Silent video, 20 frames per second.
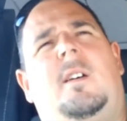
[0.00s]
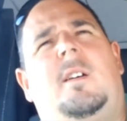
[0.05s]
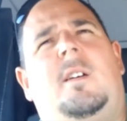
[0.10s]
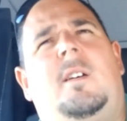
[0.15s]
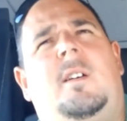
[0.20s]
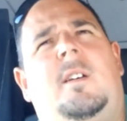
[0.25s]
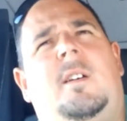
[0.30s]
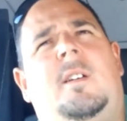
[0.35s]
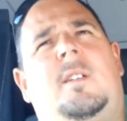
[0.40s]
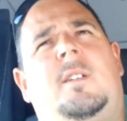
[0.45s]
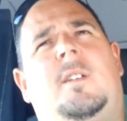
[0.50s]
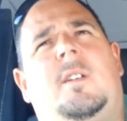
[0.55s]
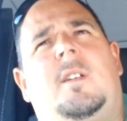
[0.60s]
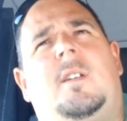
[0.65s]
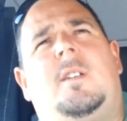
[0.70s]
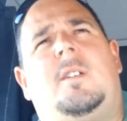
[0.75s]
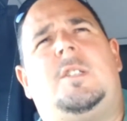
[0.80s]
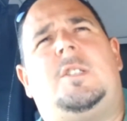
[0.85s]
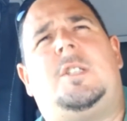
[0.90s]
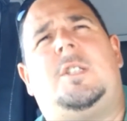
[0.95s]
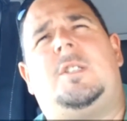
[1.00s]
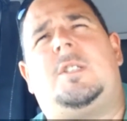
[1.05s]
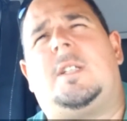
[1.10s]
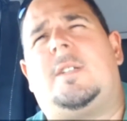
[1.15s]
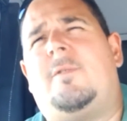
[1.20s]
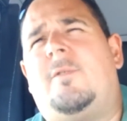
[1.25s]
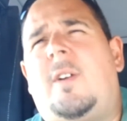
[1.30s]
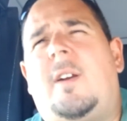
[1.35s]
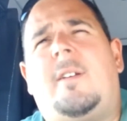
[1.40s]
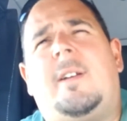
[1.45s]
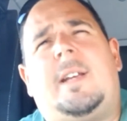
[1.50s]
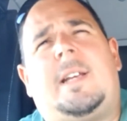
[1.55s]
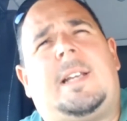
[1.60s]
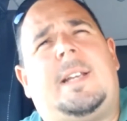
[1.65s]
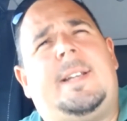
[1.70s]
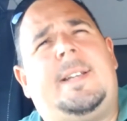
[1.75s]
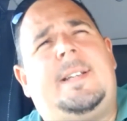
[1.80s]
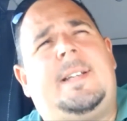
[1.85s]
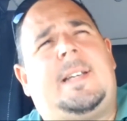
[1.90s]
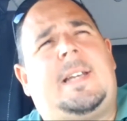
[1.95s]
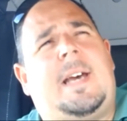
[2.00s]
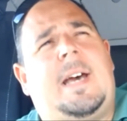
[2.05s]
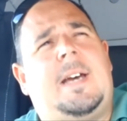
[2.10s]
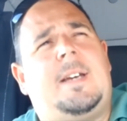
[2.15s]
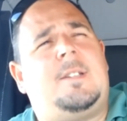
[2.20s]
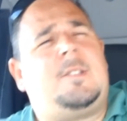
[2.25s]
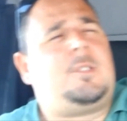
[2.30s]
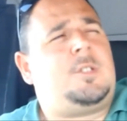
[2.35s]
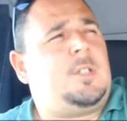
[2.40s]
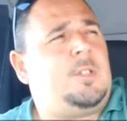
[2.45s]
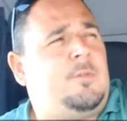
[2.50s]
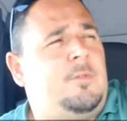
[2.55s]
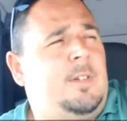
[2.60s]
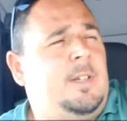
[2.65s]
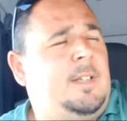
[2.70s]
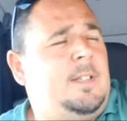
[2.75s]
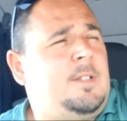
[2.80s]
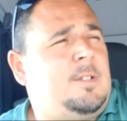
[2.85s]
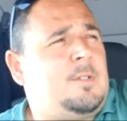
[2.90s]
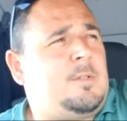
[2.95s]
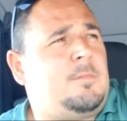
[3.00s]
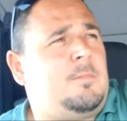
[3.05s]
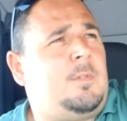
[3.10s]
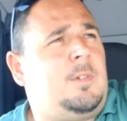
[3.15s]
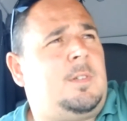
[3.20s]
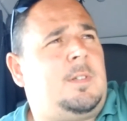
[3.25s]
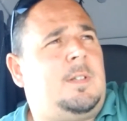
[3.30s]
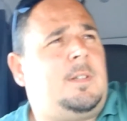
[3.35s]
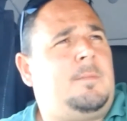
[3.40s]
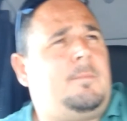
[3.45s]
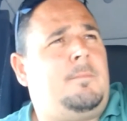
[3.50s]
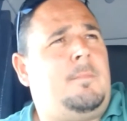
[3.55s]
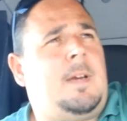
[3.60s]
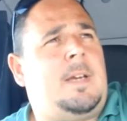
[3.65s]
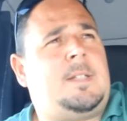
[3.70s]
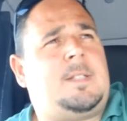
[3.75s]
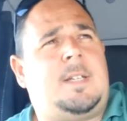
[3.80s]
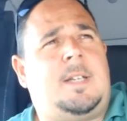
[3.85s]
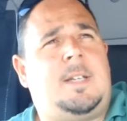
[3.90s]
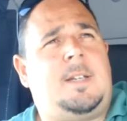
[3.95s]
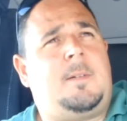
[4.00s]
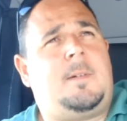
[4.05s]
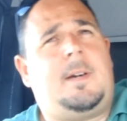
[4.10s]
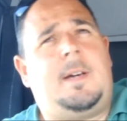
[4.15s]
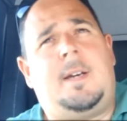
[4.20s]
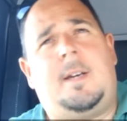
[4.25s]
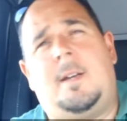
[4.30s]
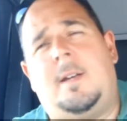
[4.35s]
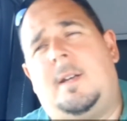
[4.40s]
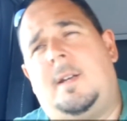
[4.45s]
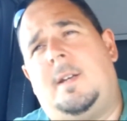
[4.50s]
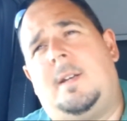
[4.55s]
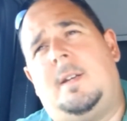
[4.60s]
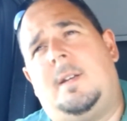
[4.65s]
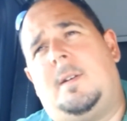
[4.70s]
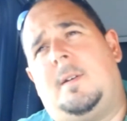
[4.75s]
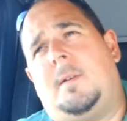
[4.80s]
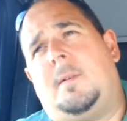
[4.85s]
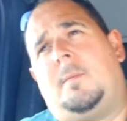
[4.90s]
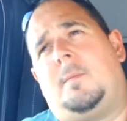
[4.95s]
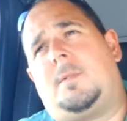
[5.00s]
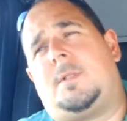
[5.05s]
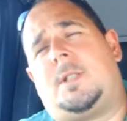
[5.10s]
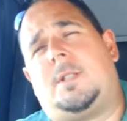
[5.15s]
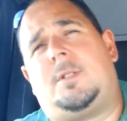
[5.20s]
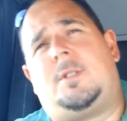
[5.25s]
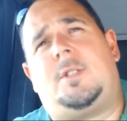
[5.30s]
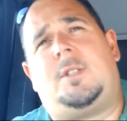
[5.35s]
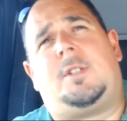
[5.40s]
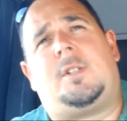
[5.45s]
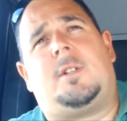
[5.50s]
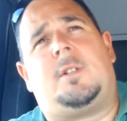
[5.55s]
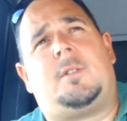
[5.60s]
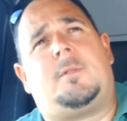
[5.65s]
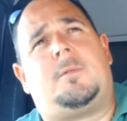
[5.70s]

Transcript: And she's a very clean cat and she really doesn't want to mess anywhere. So she'd gone